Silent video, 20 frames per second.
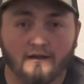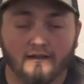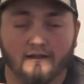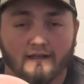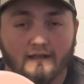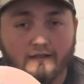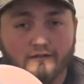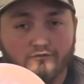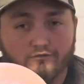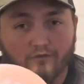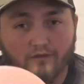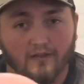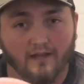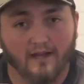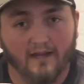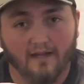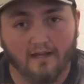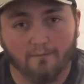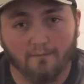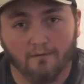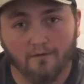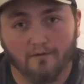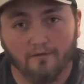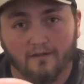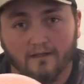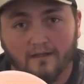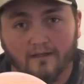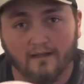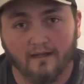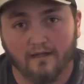It is reliable,
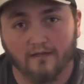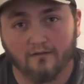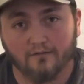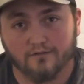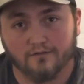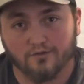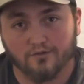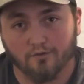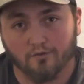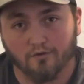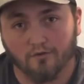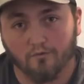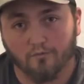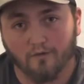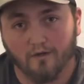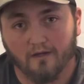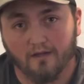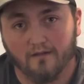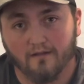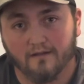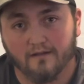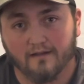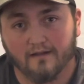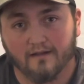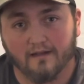it handles torque well,